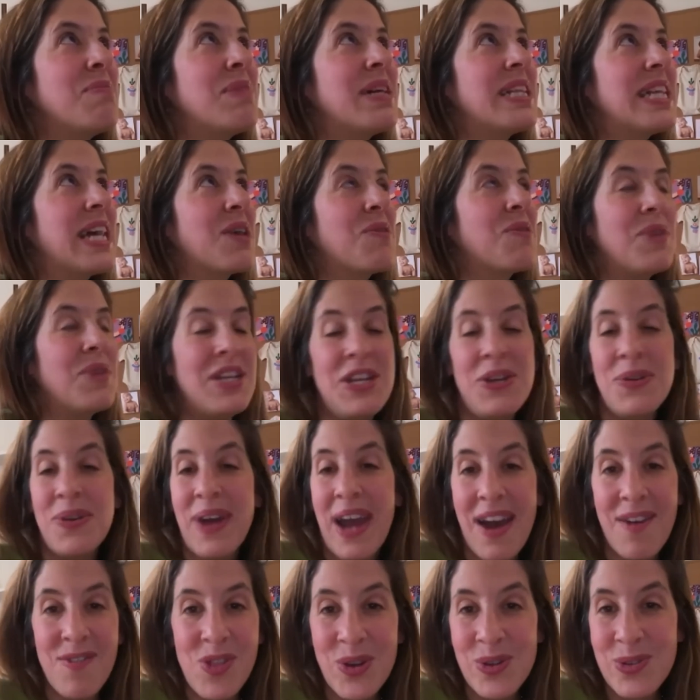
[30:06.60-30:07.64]
but like when you
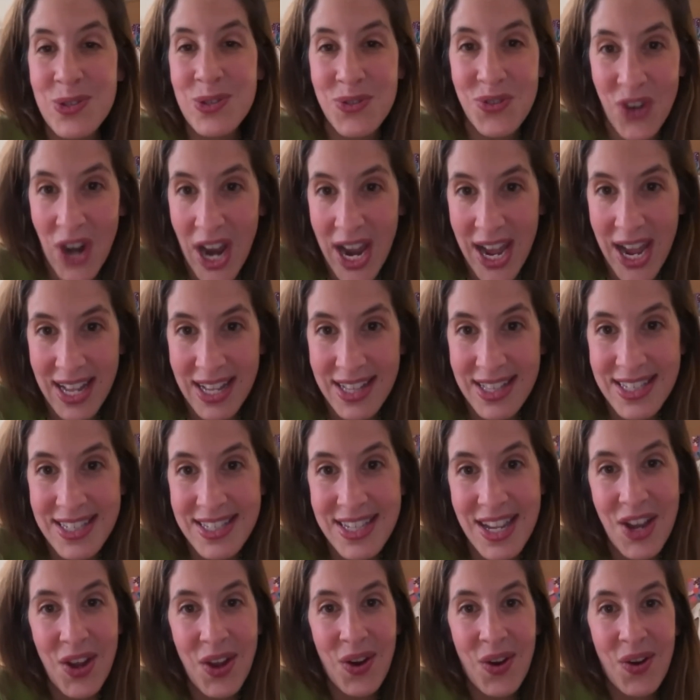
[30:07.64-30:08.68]
have those friends
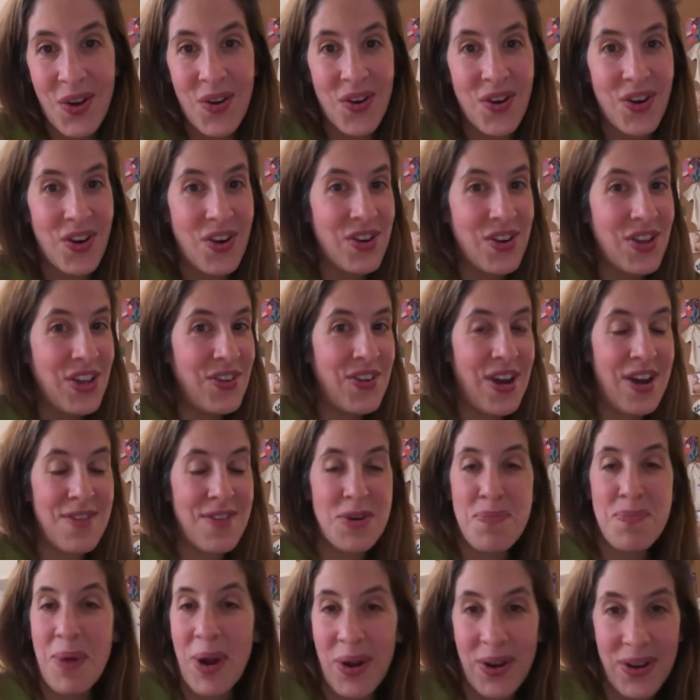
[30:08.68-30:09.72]
or you have a
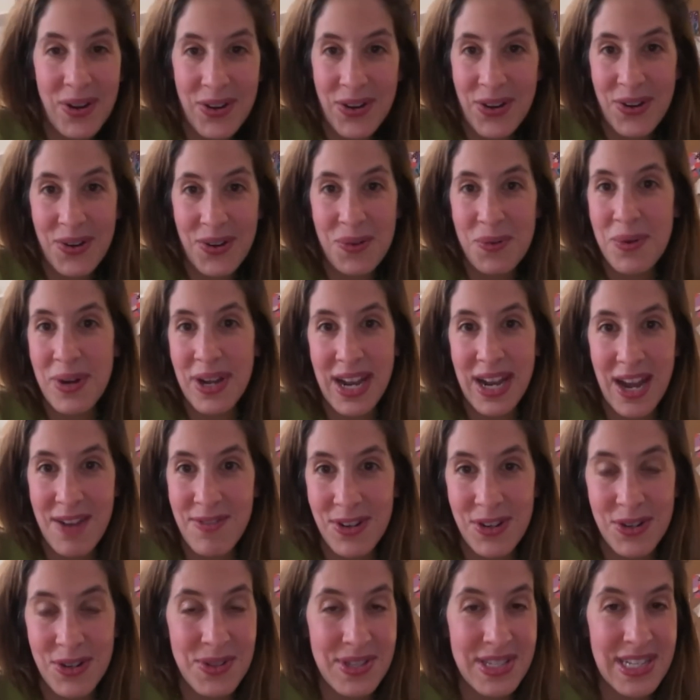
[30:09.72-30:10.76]
partner or
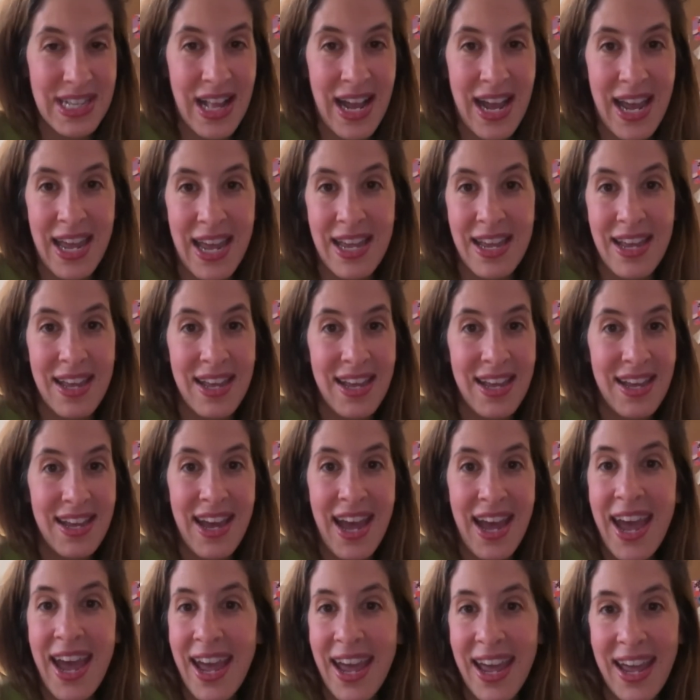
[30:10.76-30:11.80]
whatever who's like,
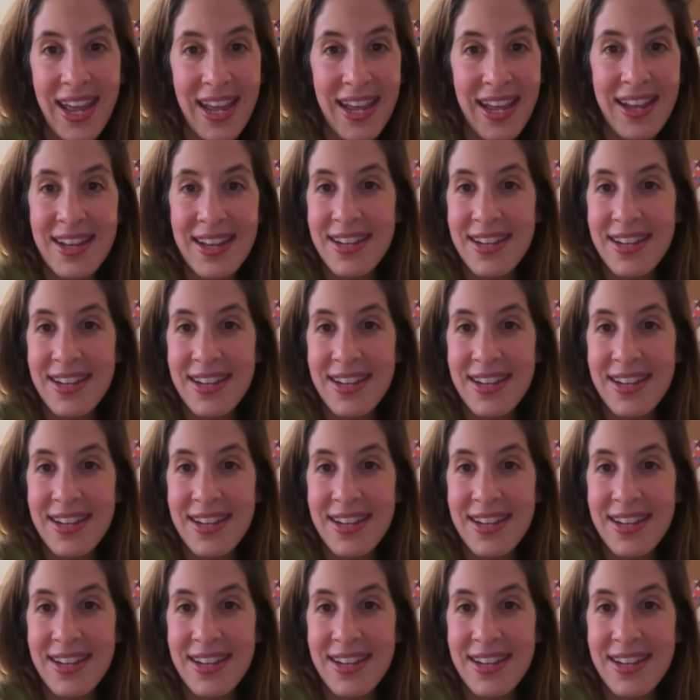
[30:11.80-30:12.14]
hey,